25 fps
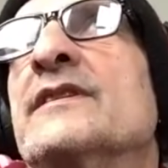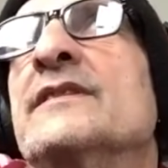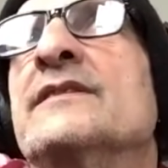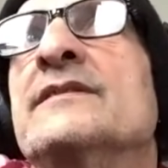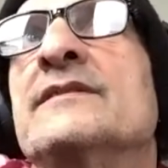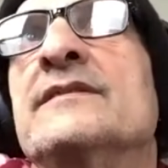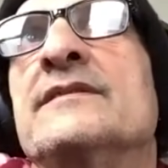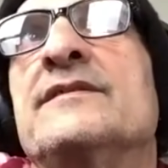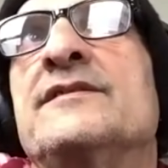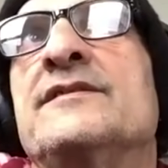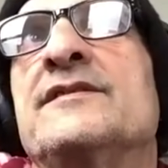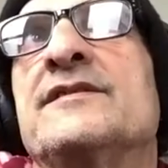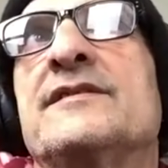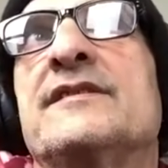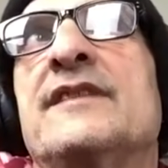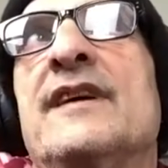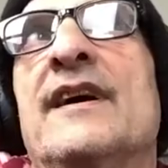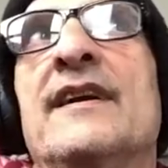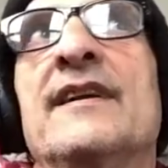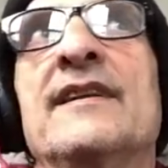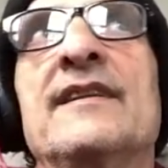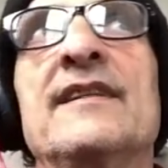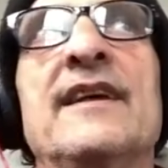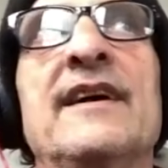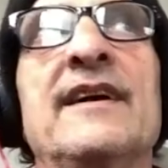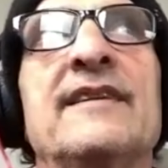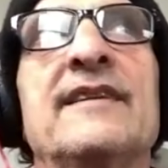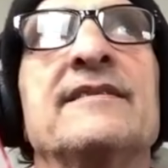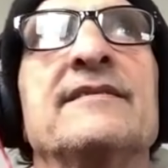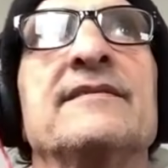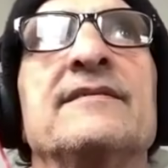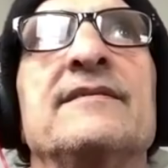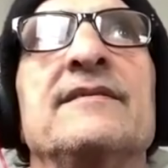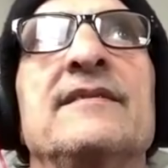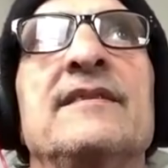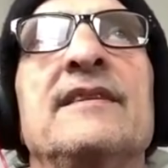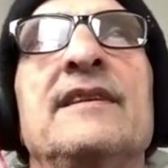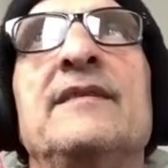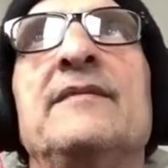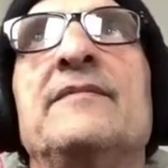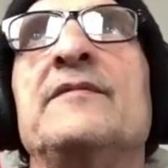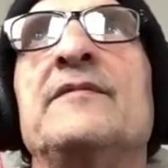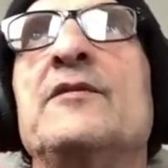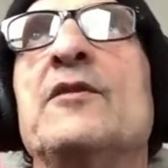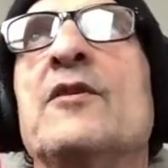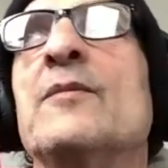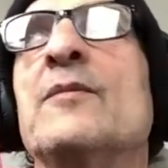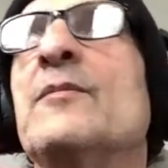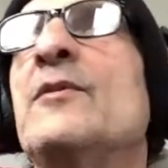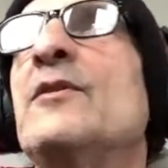and just kind of like lived
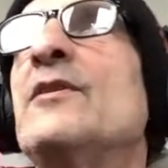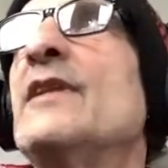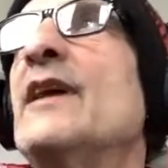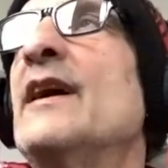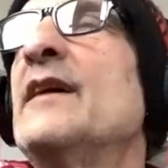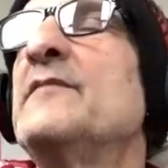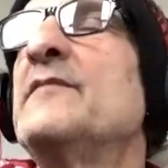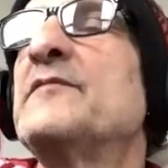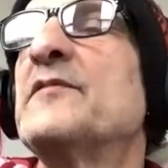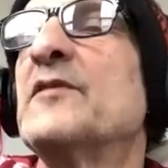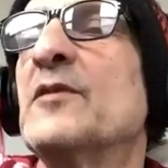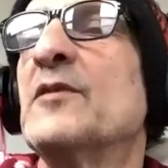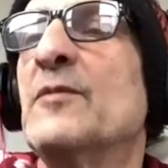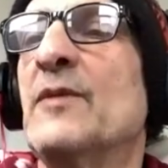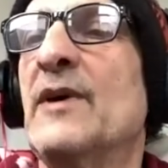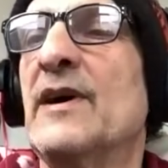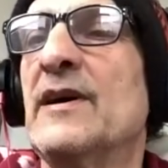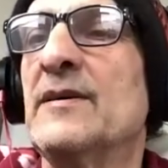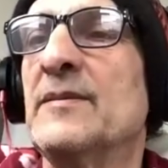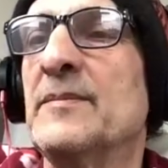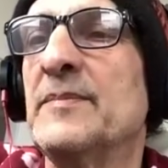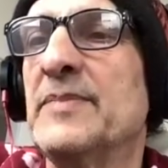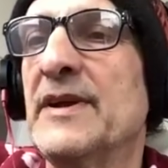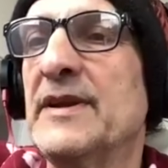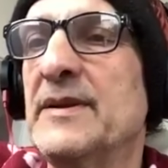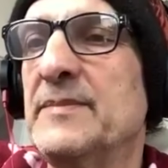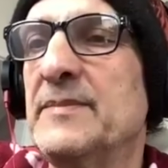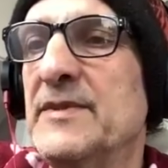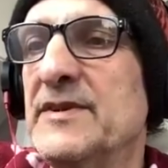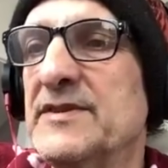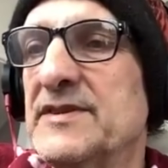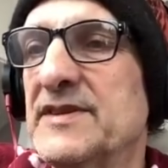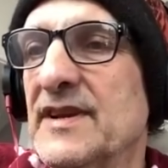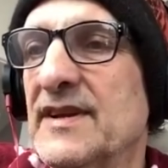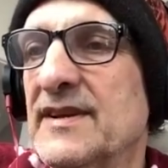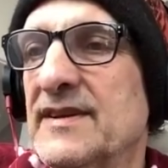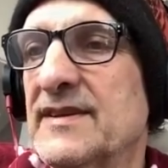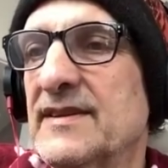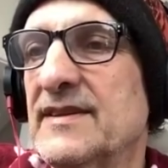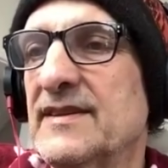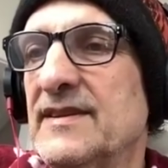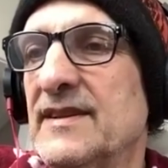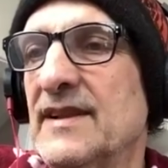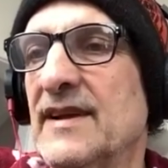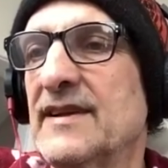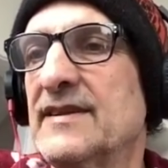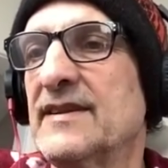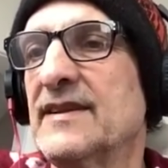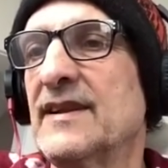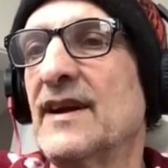normal life for a while and played music,
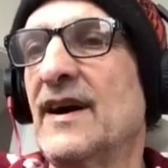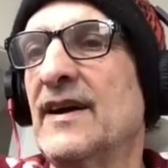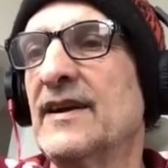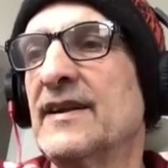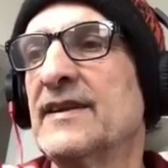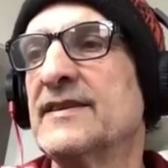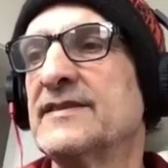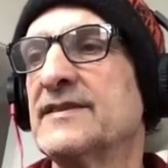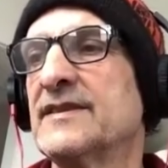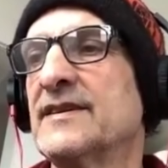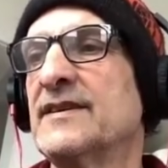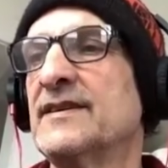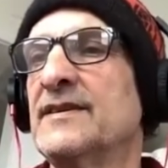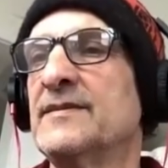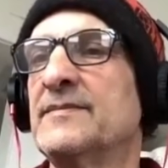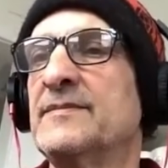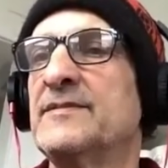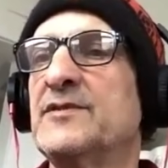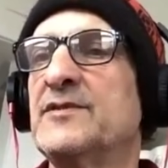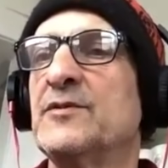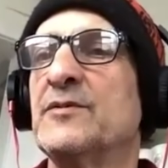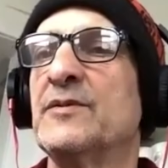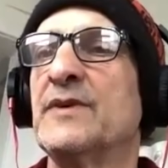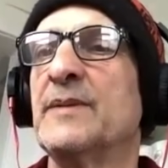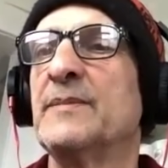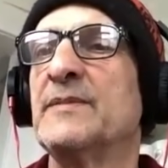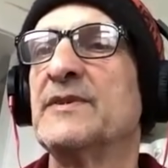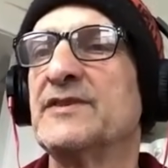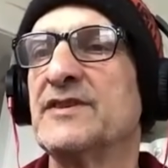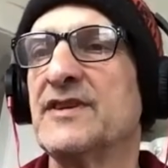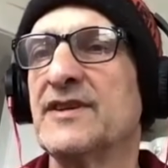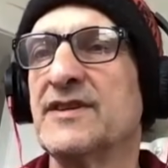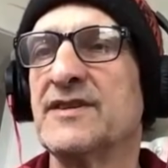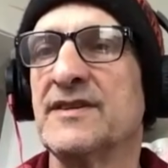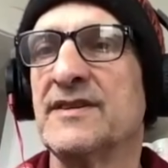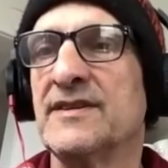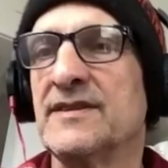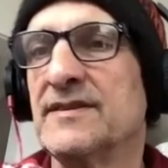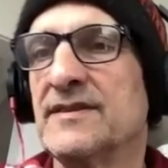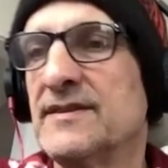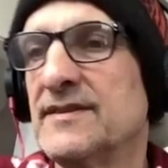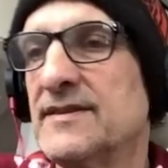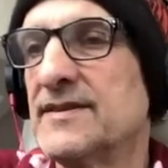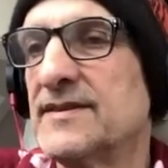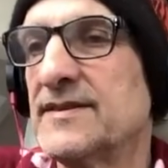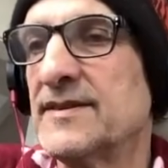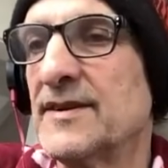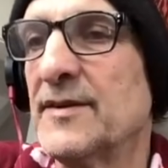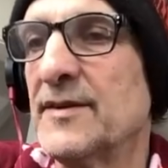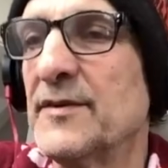like not as a touring musician.
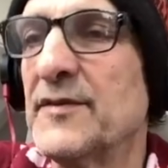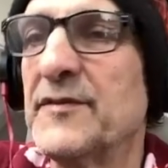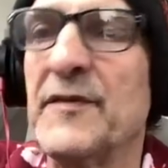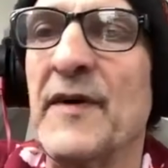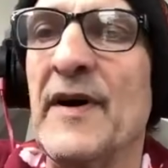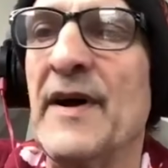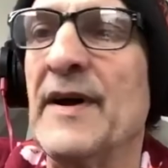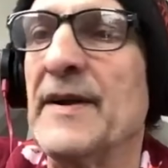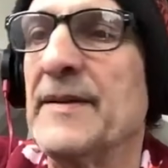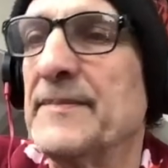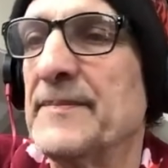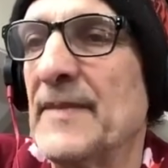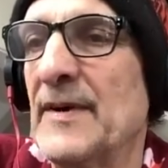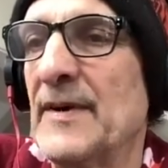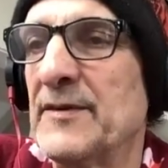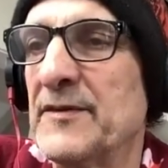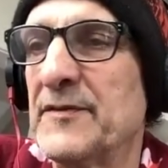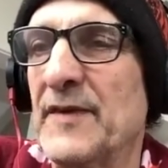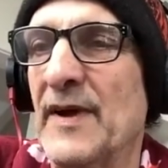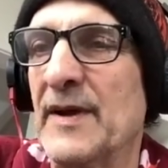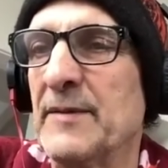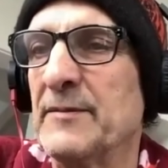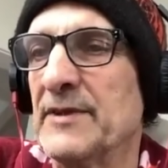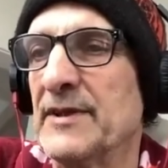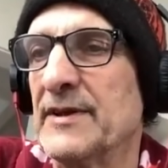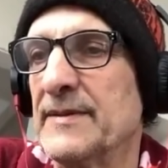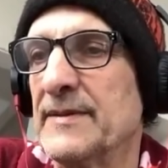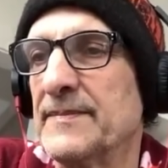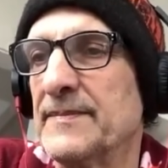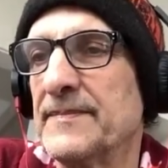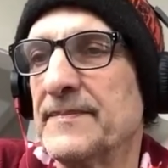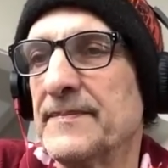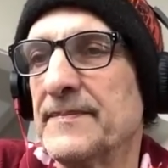So it was fine. I was fine with it.